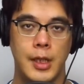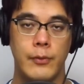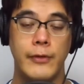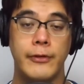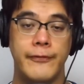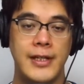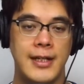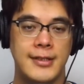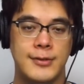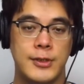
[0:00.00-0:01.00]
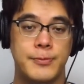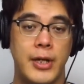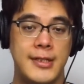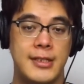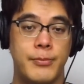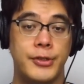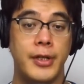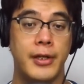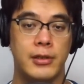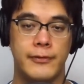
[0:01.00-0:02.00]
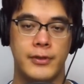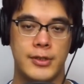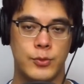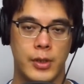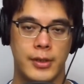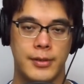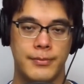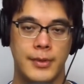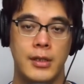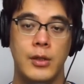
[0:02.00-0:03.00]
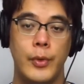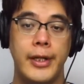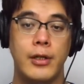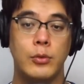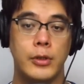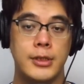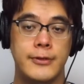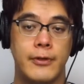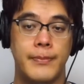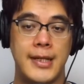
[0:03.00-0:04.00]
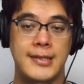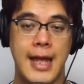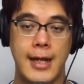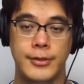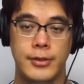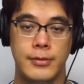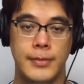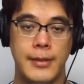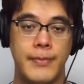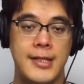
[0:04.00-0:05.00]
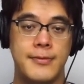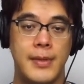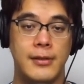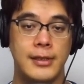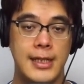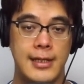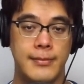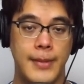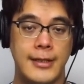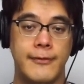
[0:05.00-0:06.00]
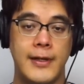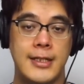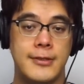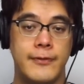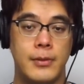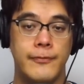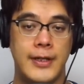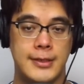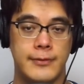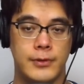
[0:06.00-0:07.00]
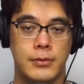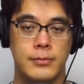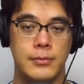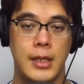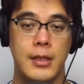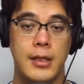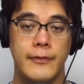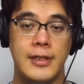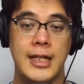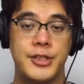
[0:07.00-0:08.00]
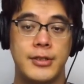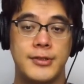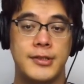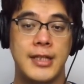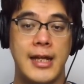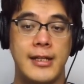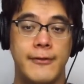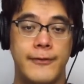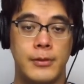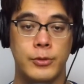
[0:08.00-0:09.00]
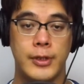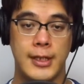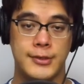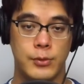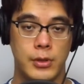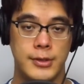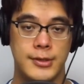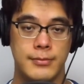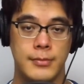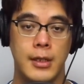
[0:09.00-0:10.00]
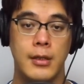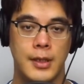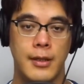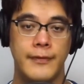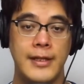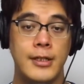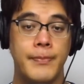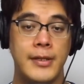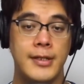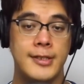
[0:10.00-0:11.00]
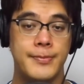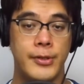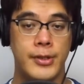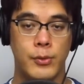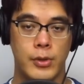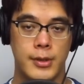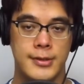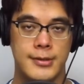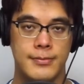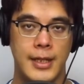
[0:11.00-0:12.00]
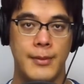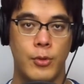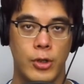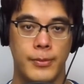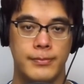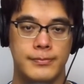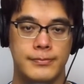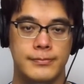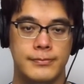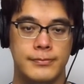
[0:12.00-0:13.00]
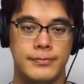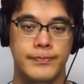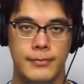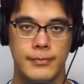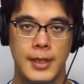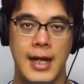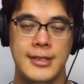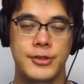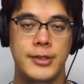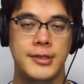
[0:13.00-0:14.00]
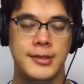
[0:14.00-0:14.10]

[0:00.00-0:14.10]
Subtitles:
River Phoenix was praised in particular for his work, winning awards for Best Actor and Best Male Lead at the Venice Film Festival, the National Society of Film Critics Awards, the Independent Spirit Awards, and more. Asterisk